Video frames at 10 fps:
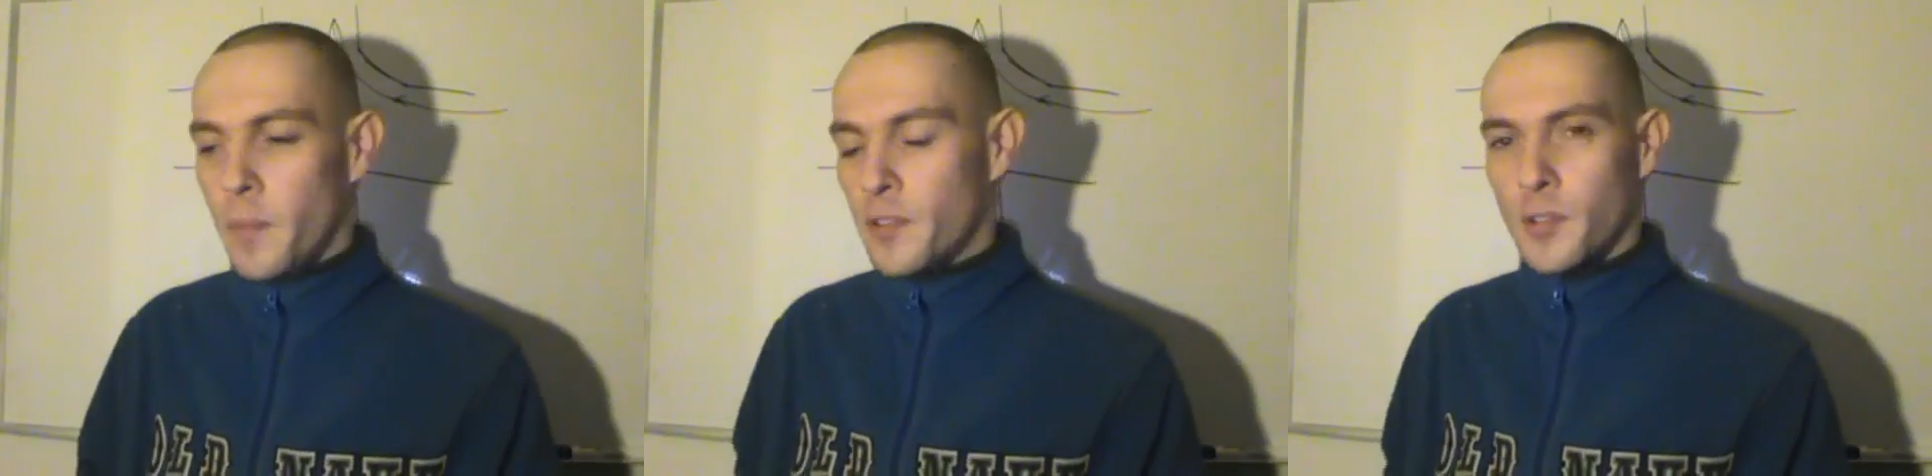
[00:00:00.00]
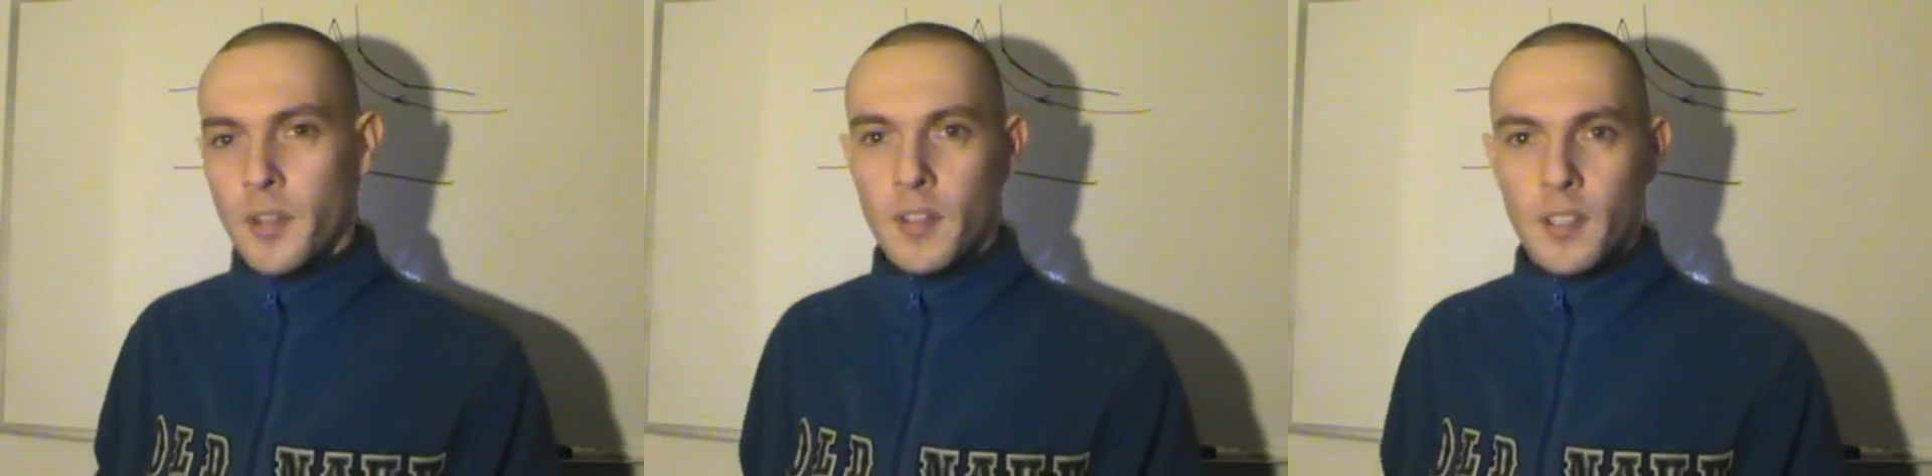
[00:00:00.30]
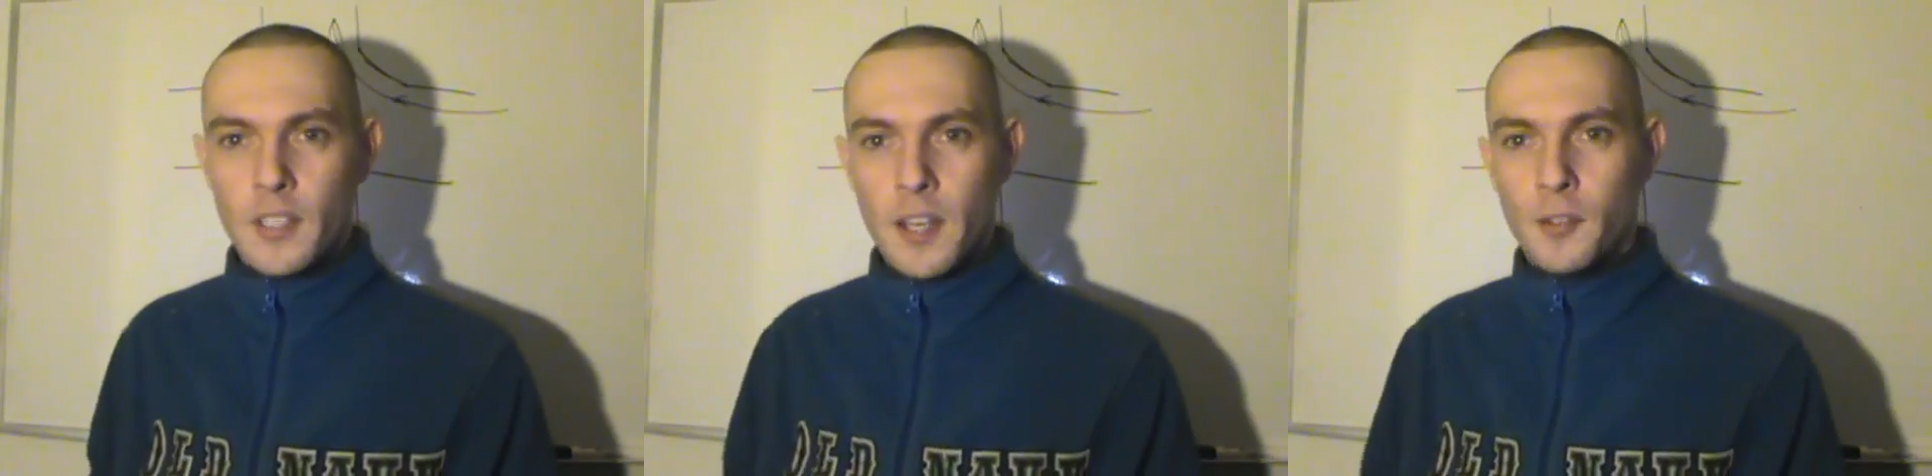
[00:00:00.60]
make sure that
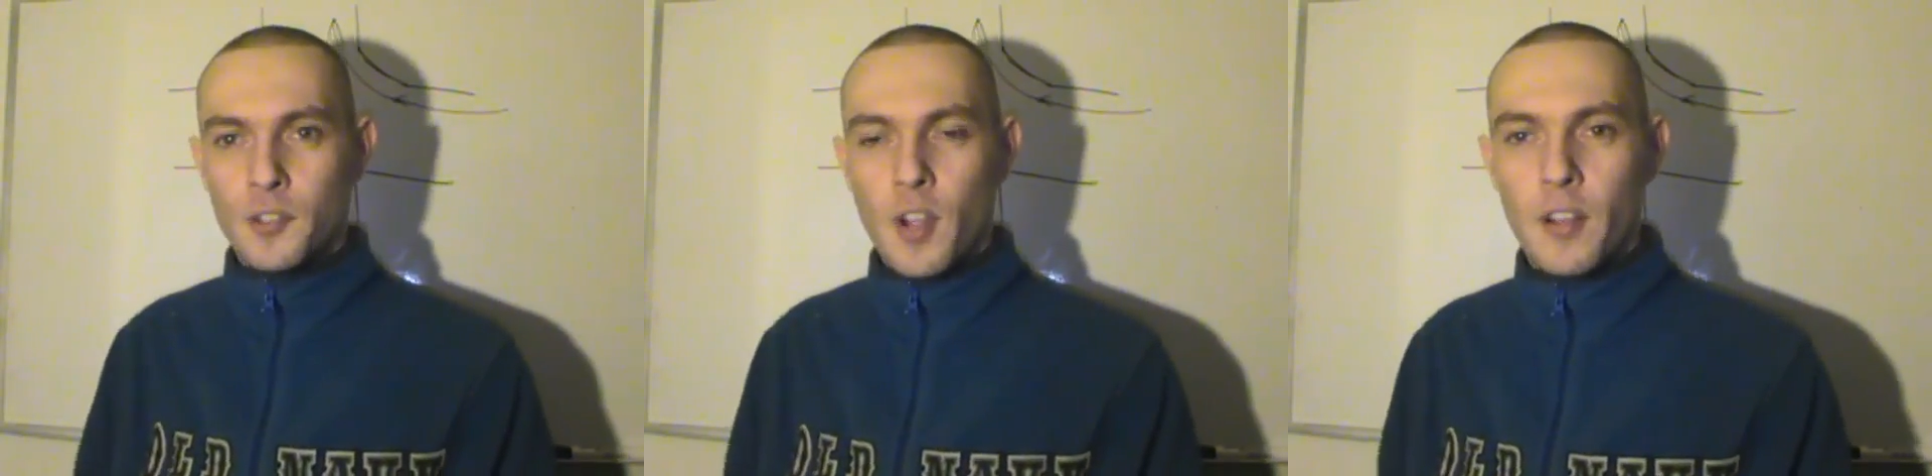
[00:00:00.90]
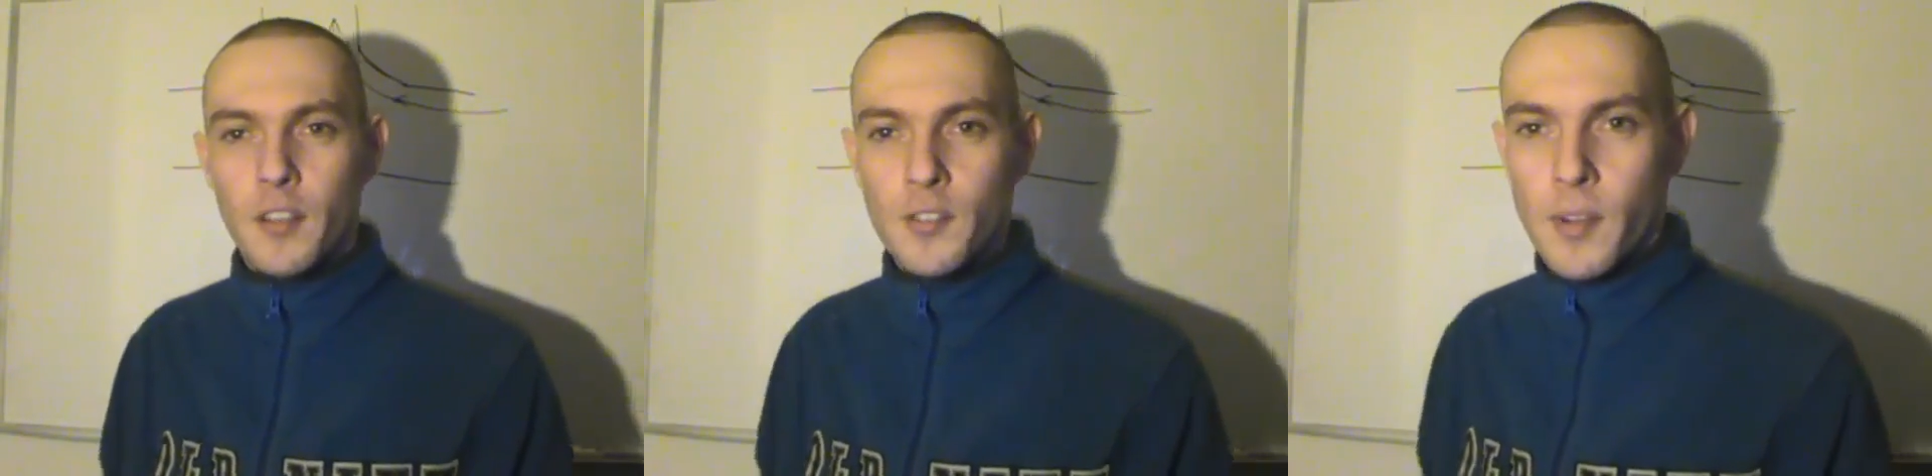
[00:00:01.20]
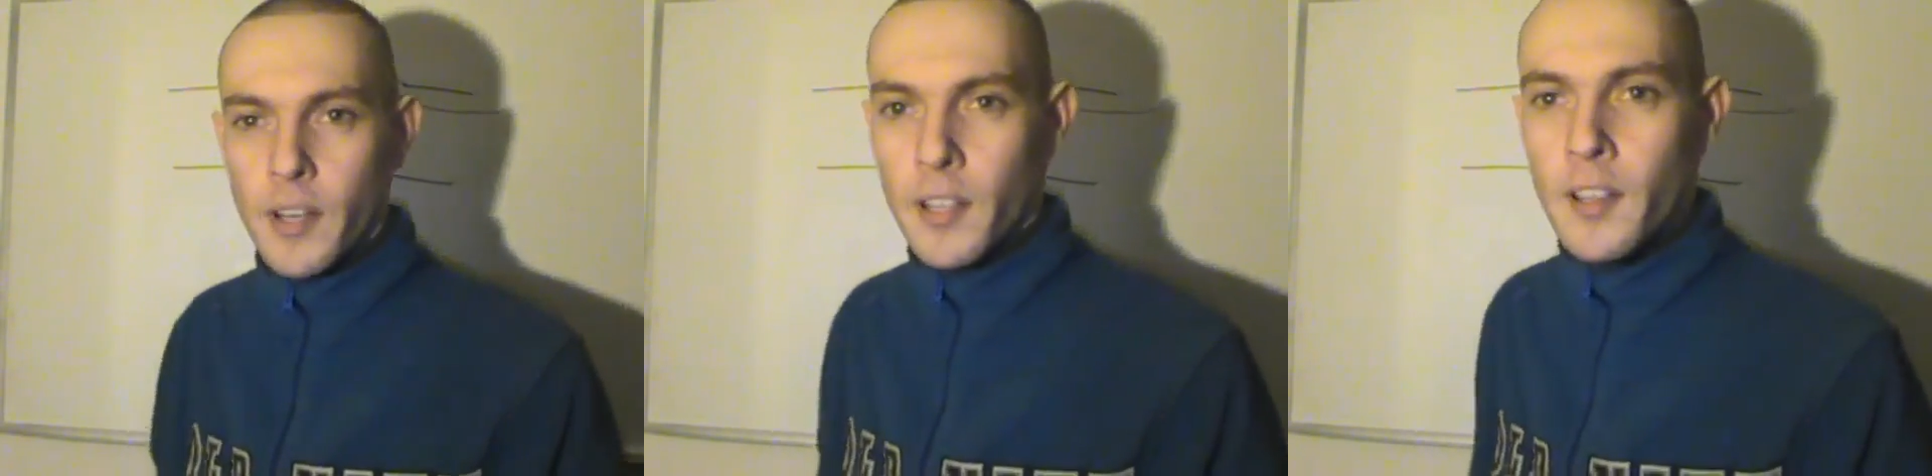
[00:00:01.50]
the tactical shotgun's
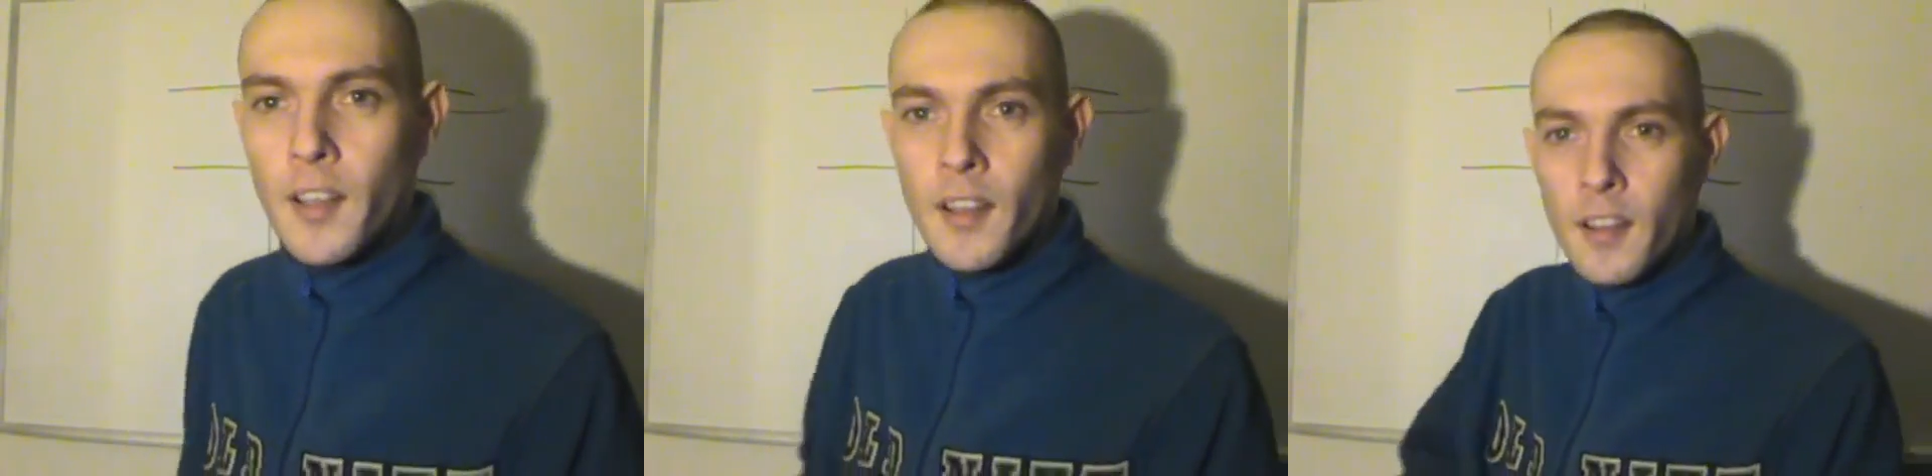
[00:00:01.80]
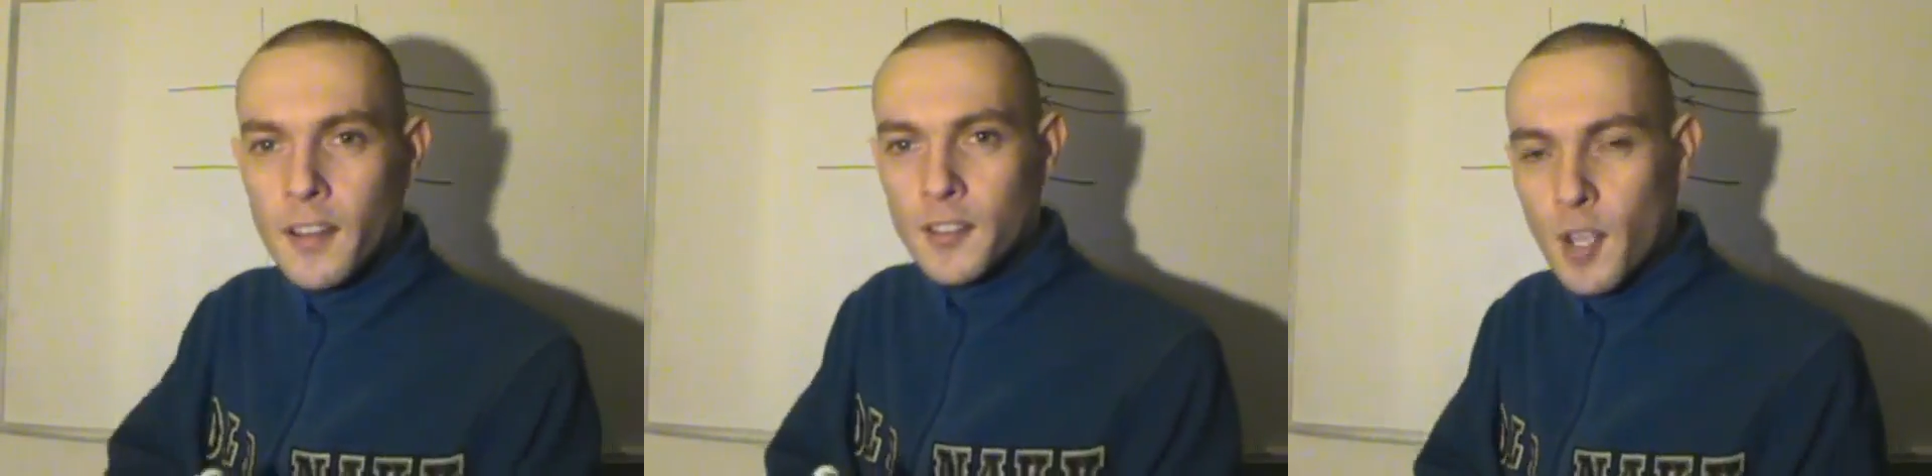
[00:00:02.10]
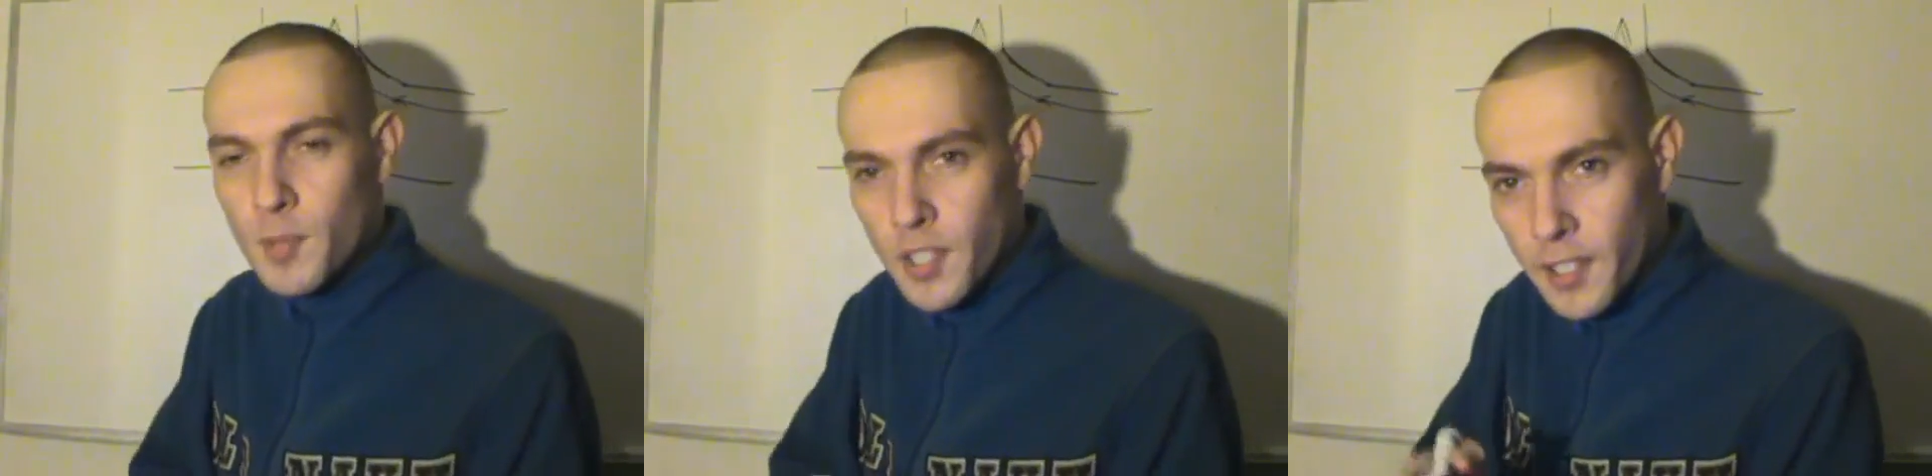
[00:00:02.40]
ready. And so
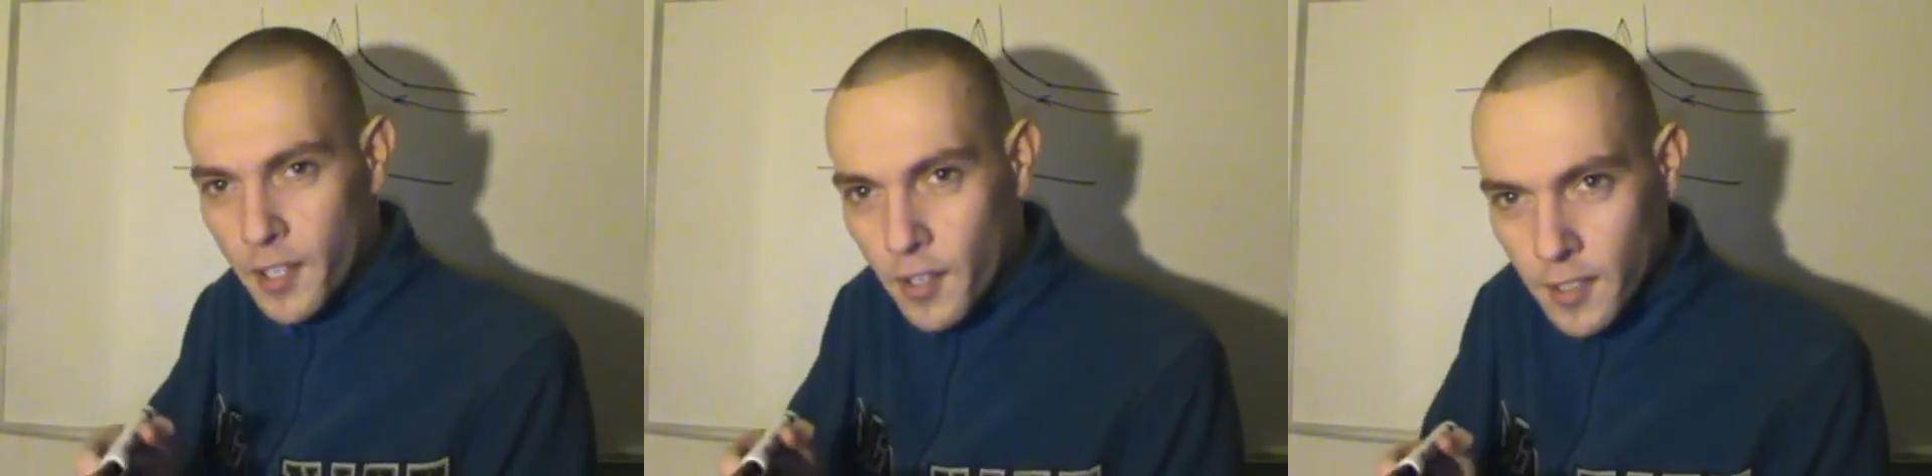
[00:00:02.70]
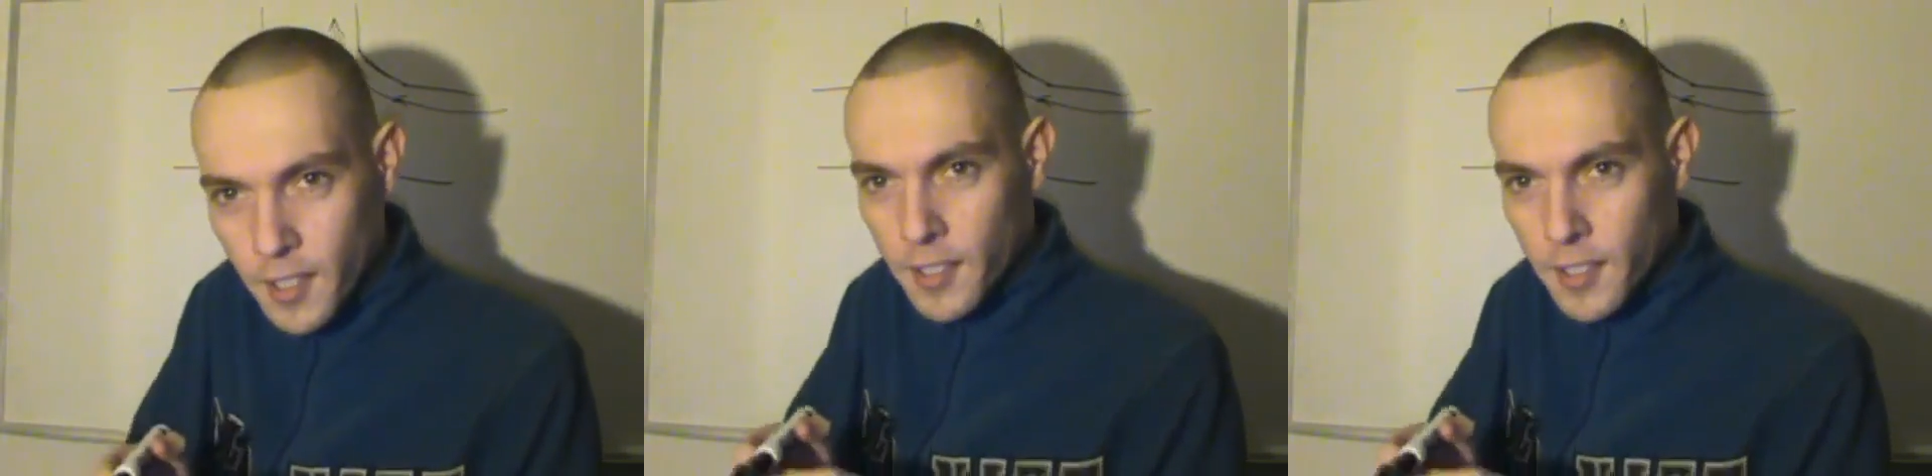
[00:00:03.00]
I'm sitting here,